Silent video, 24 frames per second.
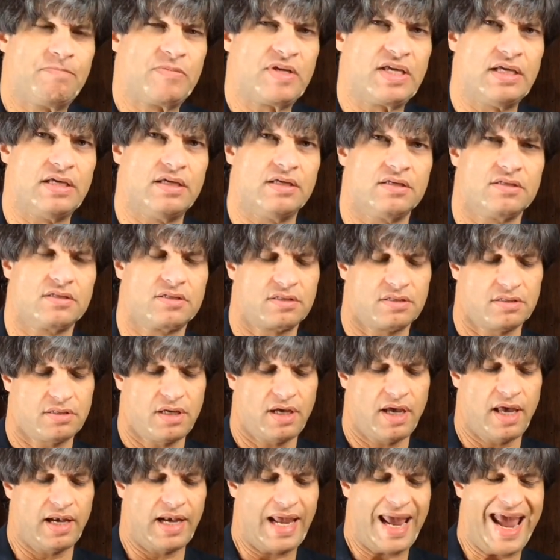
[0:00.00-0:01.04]
is
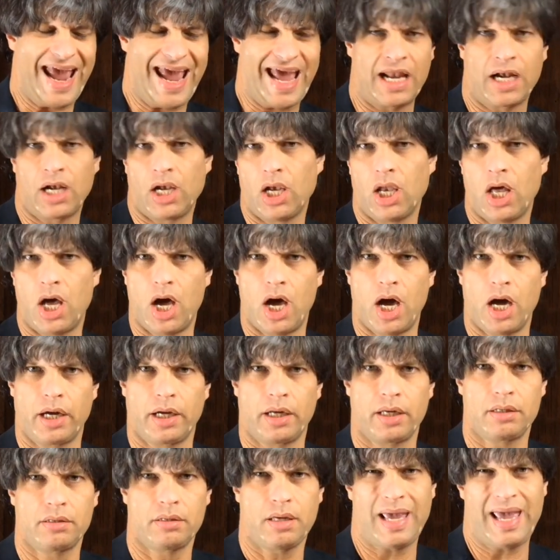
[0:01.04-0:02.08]
an analog
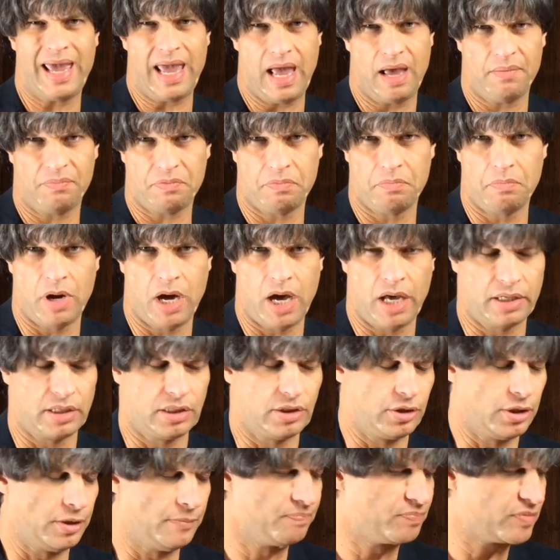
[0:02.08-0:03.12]
amp
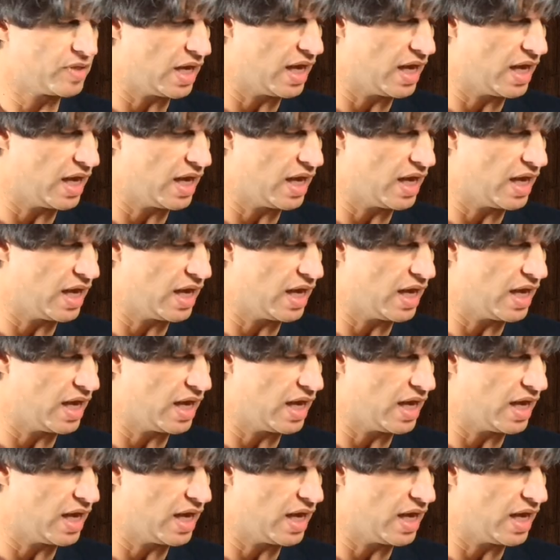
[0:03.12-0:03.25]
modeler,